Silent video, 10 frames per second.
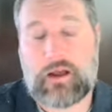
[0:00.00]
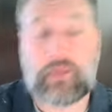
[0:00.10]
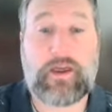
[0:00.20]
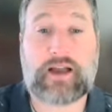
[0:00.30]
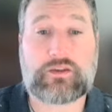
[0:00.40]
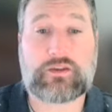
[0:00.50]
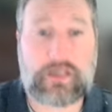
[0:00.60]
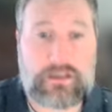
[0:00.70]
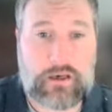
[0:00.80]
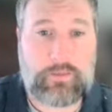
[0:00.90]
That's when I
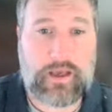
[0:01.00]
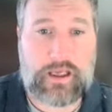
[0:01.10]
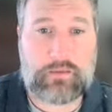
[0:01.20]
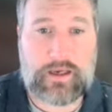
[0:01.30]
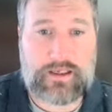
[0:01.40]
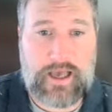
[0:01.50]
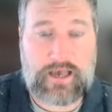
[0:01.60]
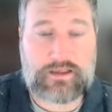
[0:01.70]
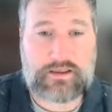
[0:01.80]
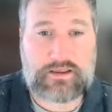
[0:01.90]
start paying my
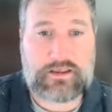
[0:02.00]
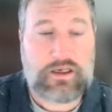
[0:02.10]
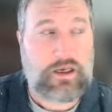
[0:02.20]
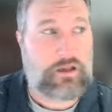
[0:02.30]
taxes.